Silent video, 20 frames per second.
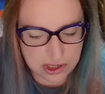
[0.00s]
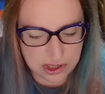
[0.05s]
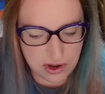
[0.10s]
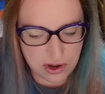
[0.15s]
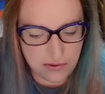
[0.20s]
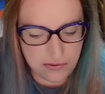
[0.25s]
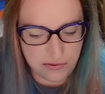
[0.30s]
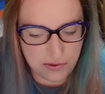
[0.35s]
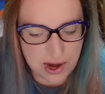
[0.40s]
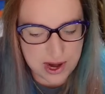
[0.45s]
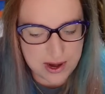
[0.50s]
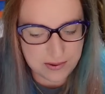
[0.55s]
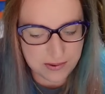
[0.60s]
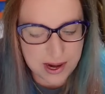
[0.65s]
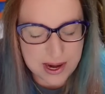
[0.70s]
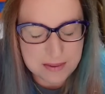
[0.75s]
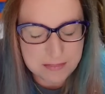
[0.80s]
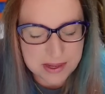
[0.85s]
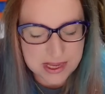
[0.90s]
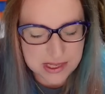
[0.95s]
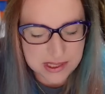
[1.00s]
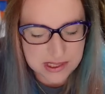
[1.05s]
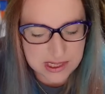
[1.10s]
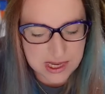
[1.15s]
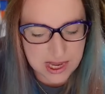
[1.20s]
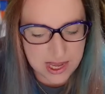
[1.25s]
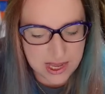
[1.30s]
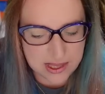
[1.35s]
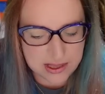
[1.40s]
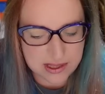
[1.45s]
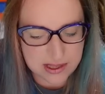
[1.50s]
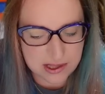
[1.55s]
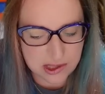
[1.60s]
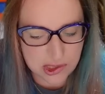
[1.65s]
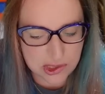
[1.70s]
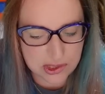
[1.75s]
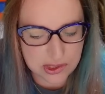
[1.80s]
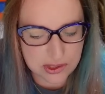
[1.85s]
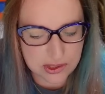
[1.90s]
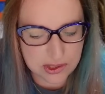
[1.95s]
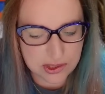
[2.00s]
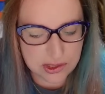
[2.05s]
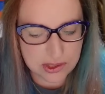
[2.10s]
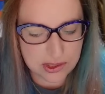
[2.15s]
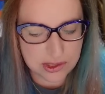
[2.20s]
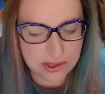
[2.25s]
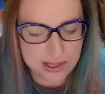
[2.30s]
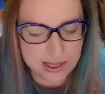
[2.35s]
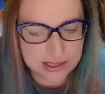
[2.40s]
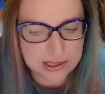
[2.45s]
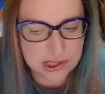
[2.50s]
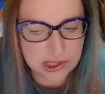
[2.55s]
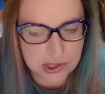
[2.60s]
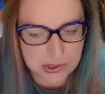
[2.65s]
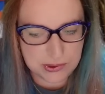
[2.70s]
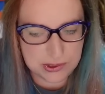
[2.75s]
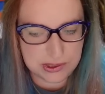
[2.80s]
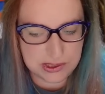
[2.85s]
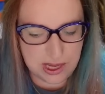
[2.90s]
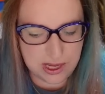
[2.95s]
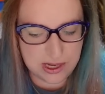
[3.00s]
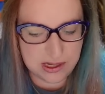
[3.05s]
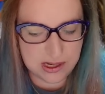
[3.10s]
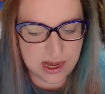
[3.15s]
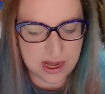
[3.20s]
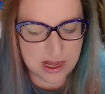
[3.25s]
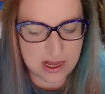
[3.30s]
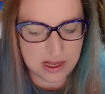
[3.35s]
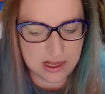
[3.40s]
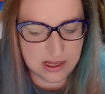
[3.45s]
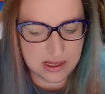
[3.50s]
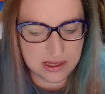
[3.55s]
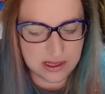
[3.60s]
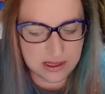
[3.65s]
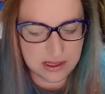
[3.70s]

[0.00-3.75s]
So if Ray Ray meant 10, then it's Lucinda.